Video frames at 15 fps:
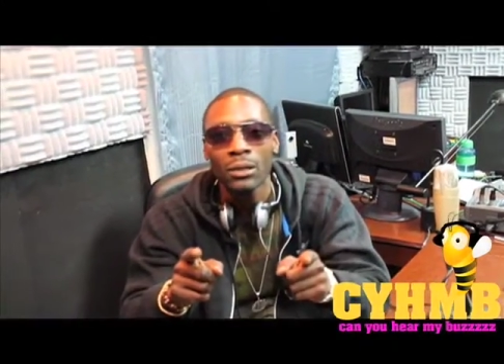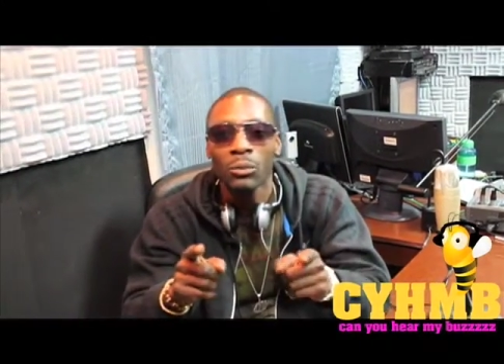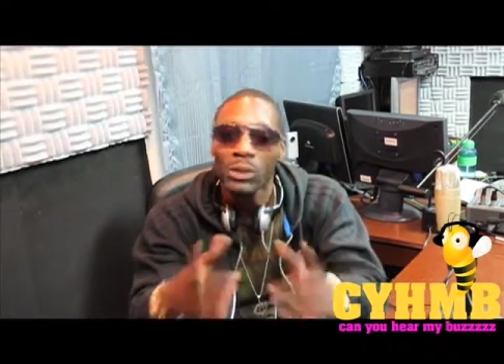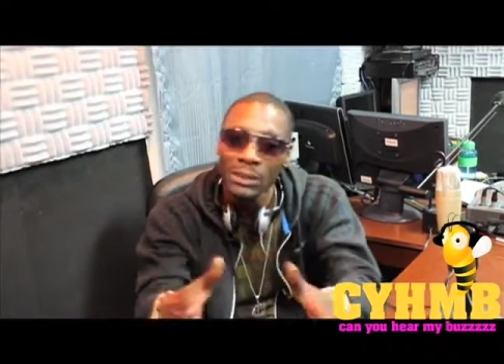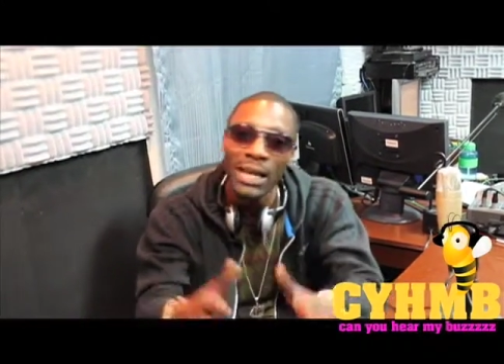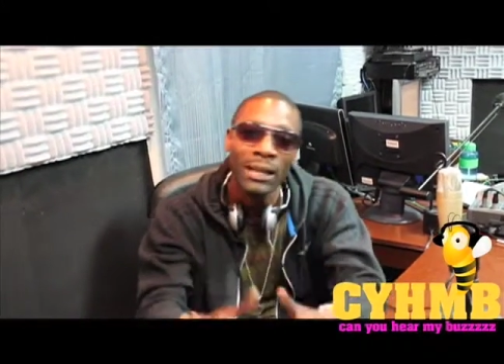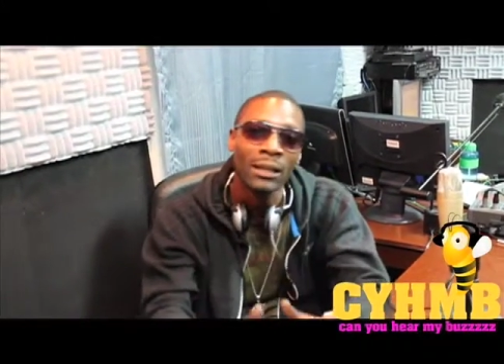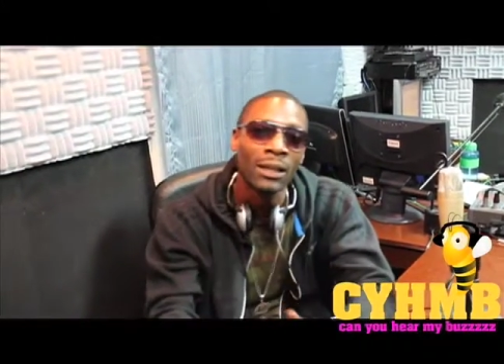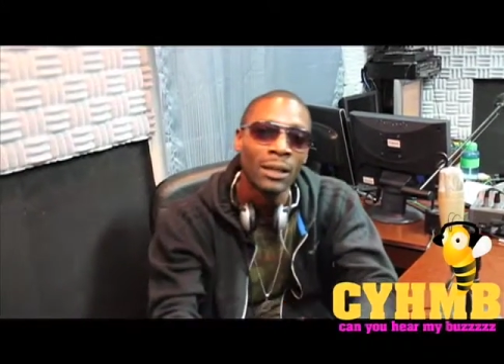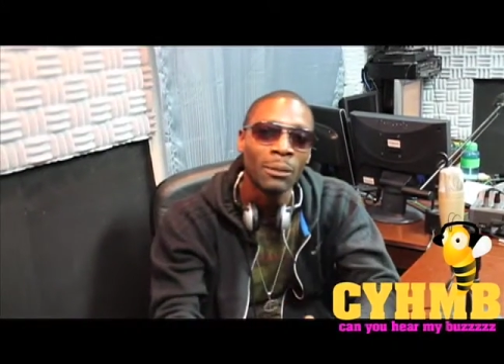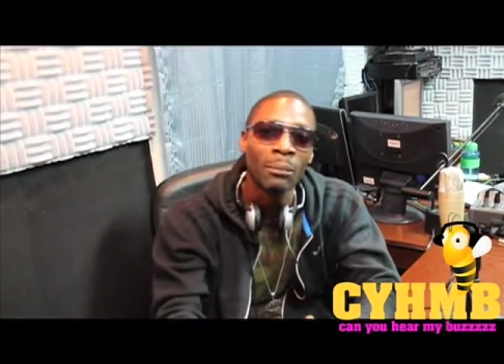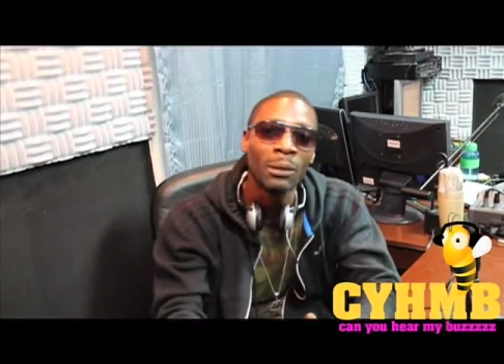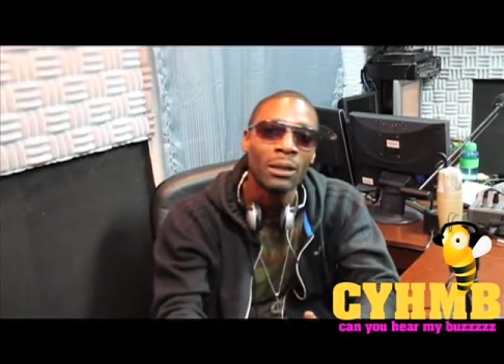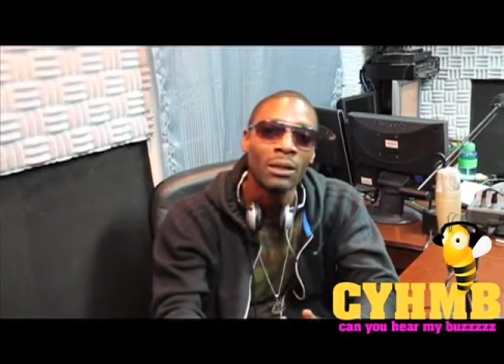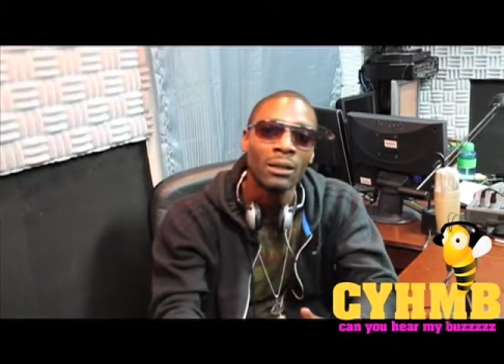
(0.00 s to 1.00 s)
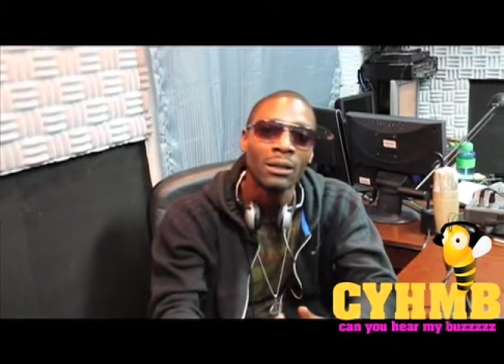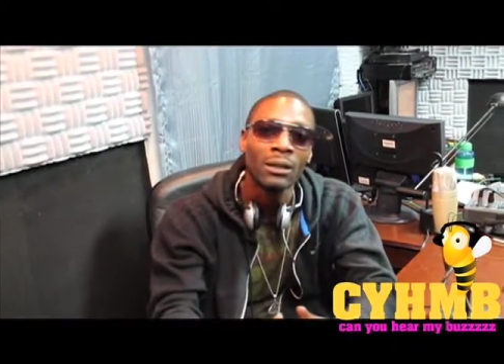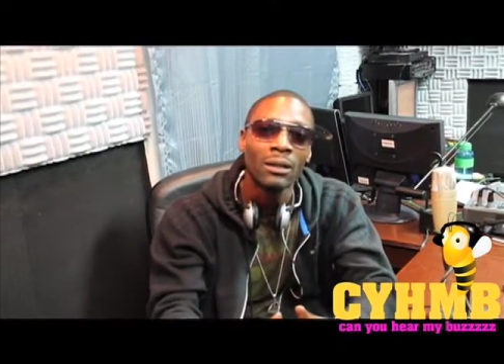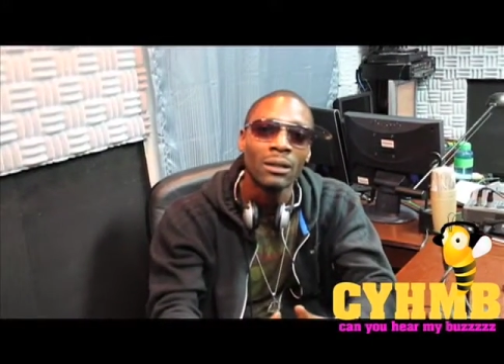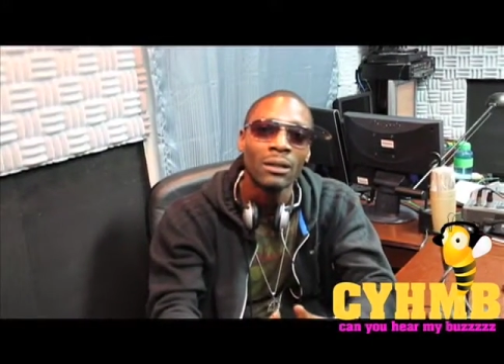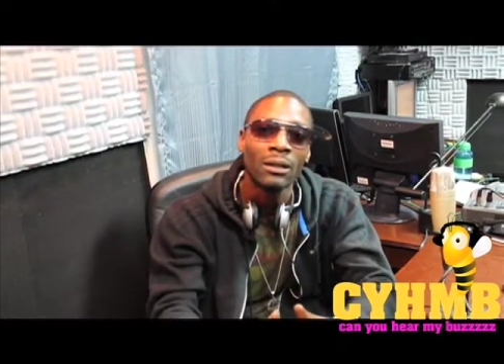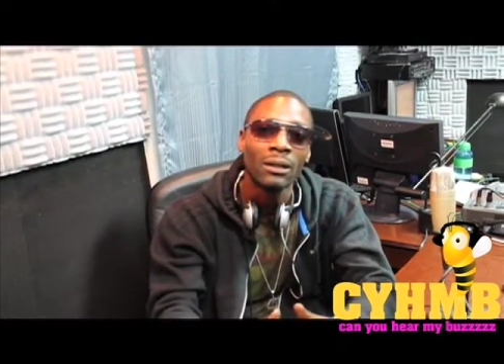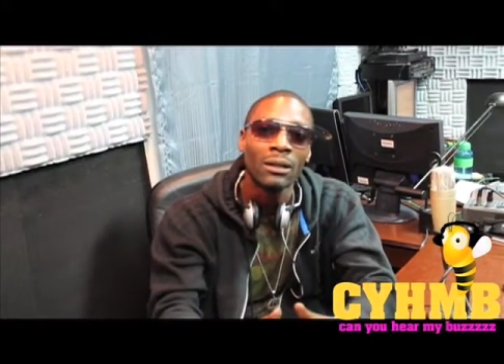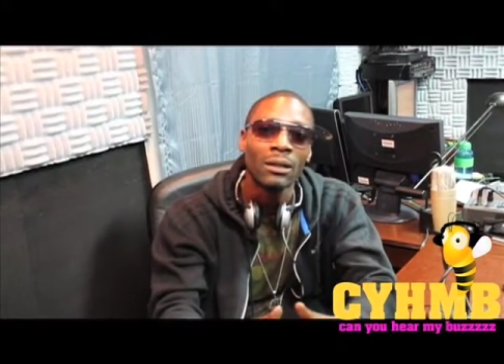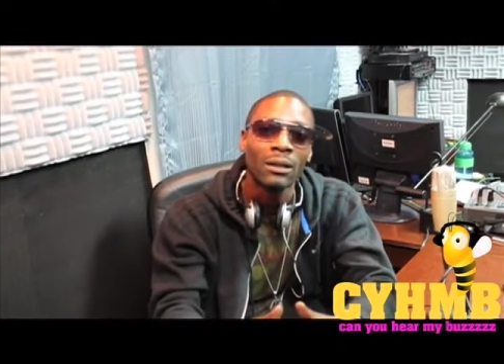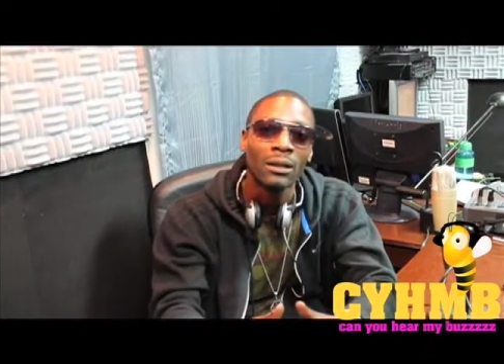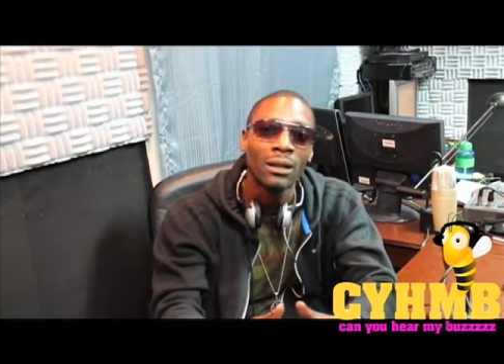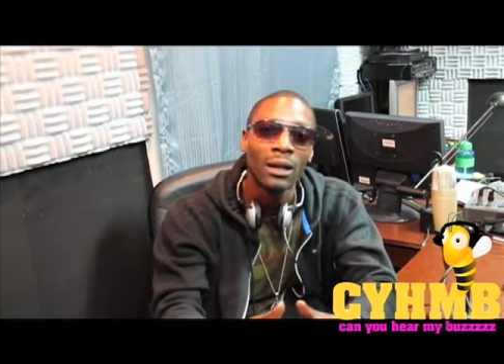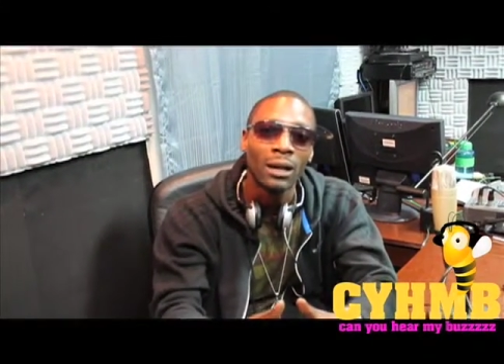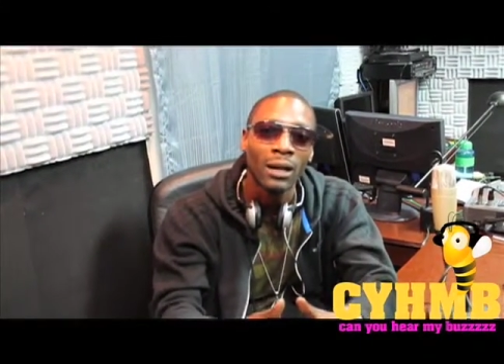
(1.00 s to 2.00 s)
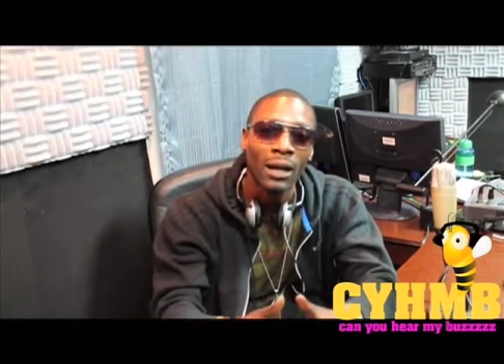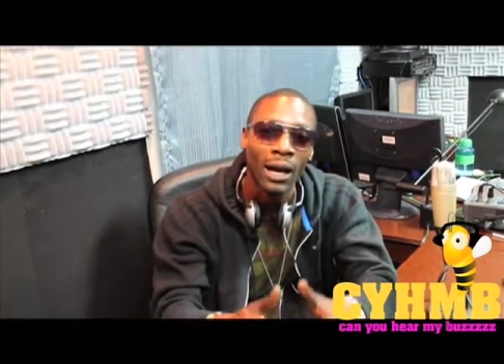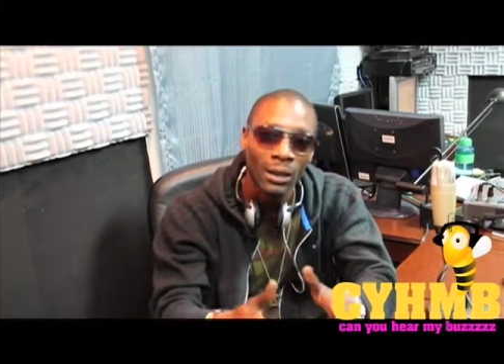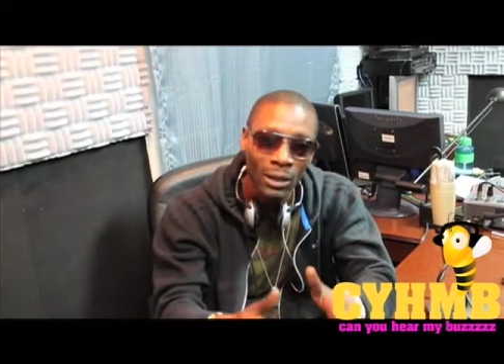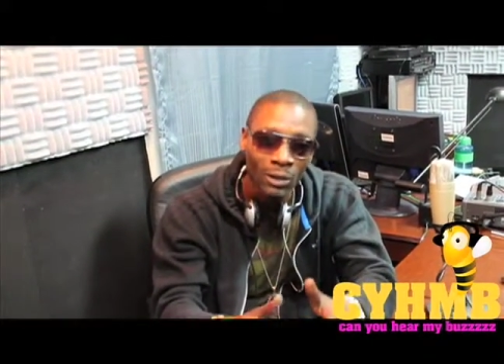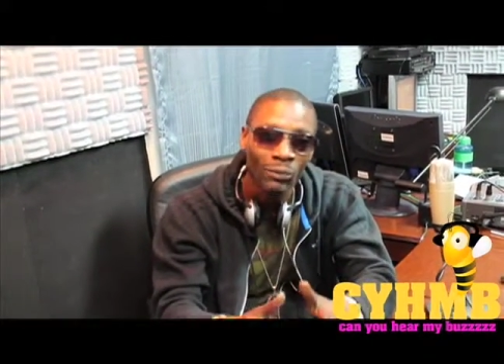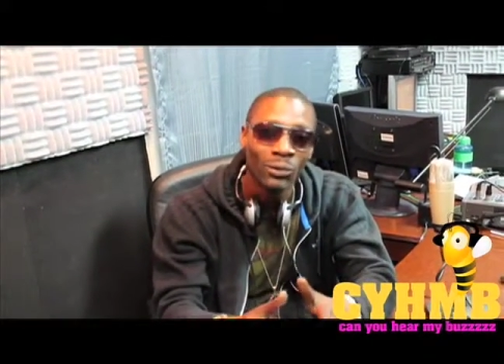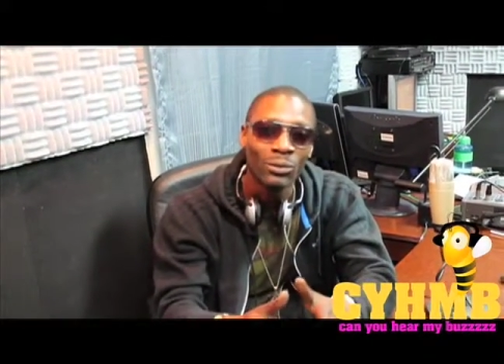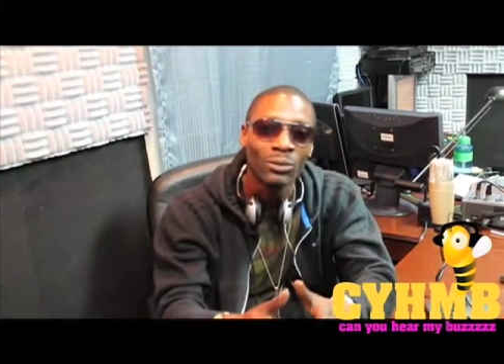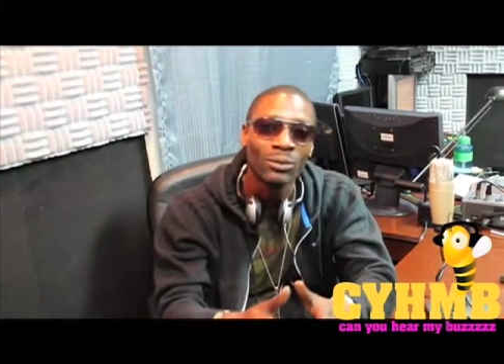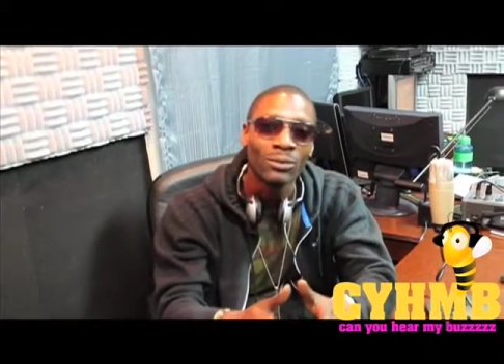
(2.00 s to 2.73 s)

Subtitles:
What's happening, Lady B? I love you.